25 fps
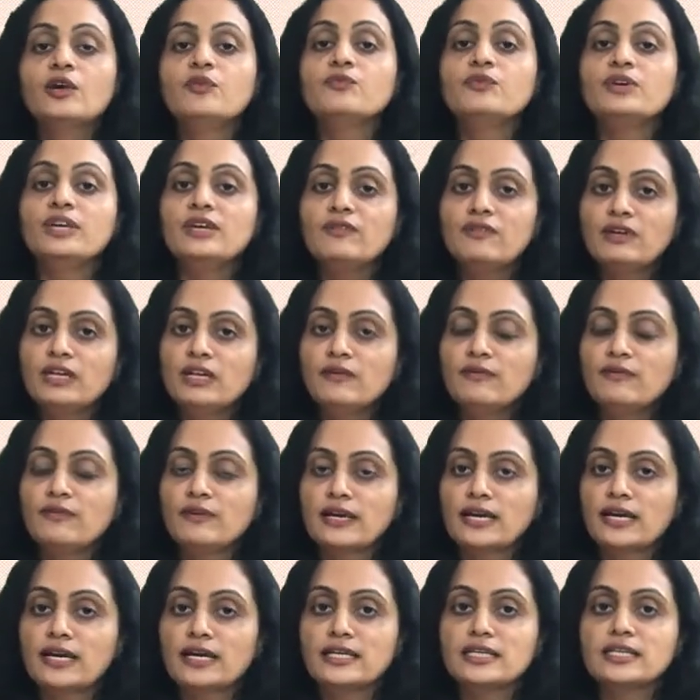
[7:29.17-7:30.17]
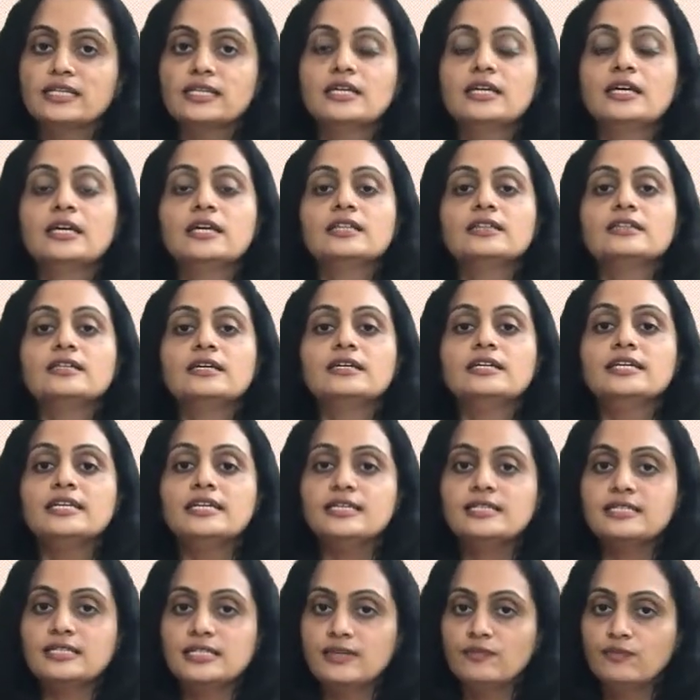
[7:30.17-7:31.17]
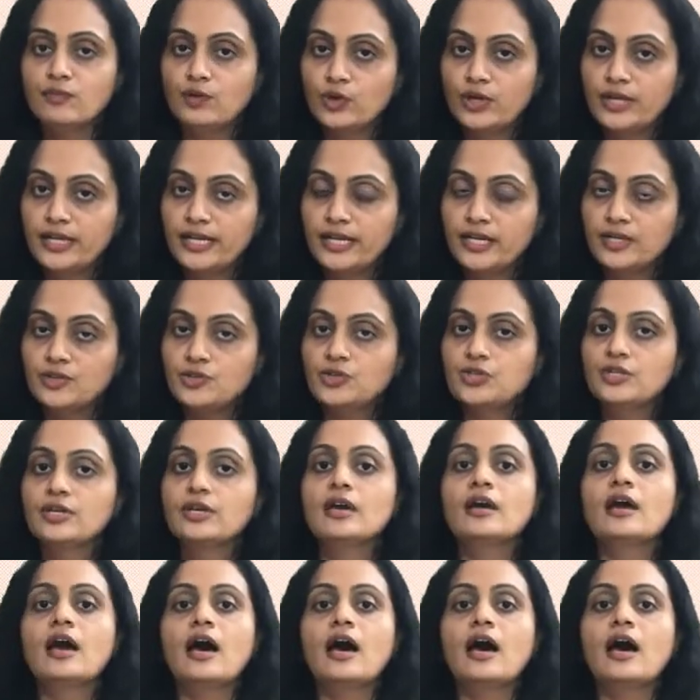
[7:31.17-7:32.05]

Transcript: we will find the DC voltage,